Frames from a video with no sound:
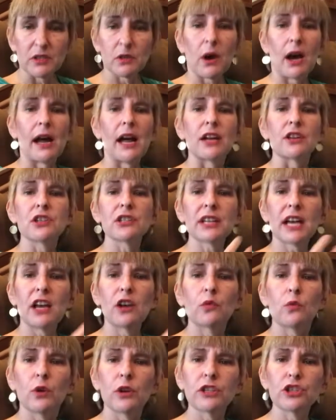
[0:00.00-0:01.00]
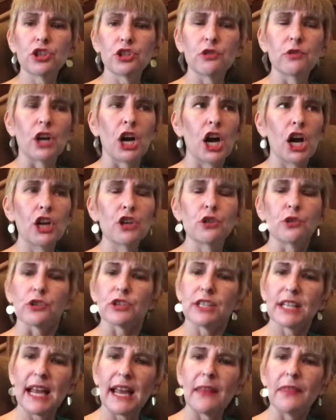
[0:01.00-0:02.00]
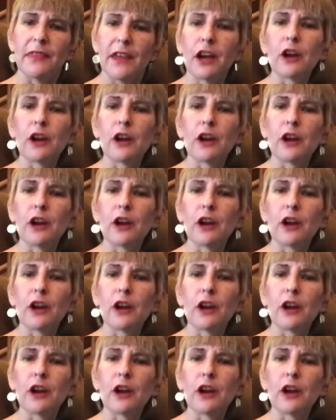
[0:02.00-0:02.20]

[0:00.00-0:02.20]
So I, I just kind of want you to understand